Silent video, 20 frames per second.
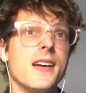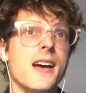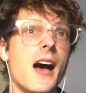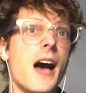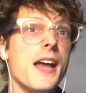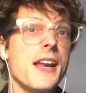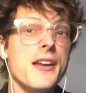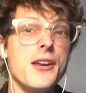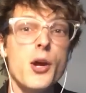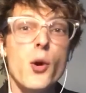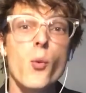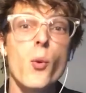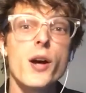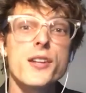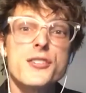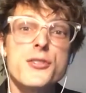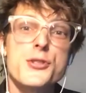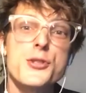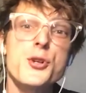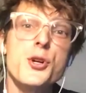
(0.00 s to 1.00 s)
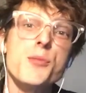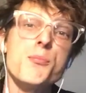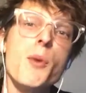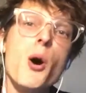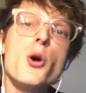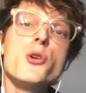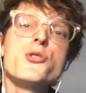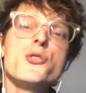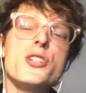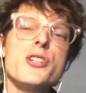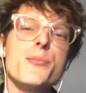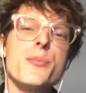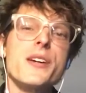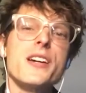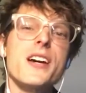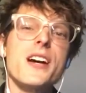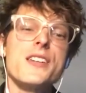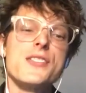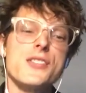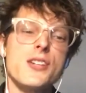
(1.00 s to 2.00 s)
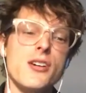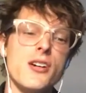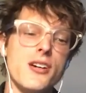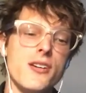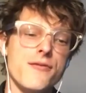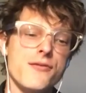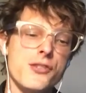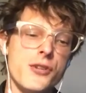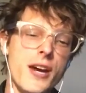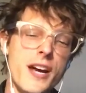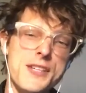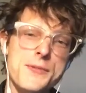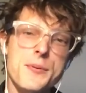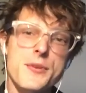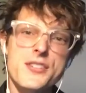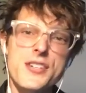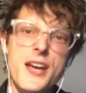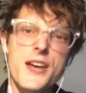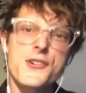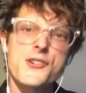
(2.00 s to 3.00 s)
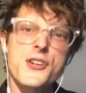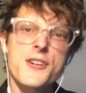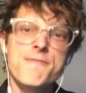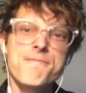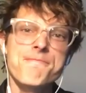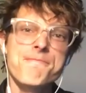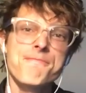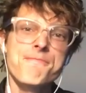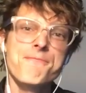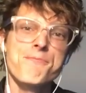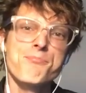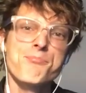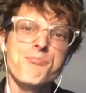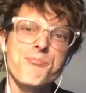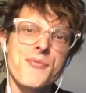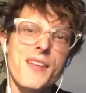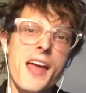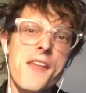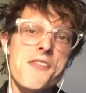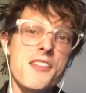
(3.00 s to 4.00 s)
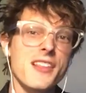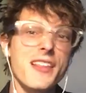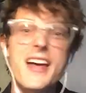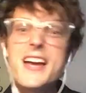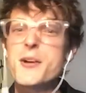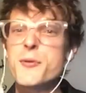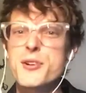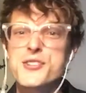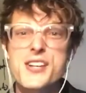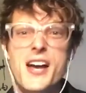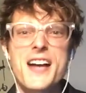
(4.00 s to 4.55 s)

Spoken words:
I didn't know what to do. And mostly because of transportation and the language.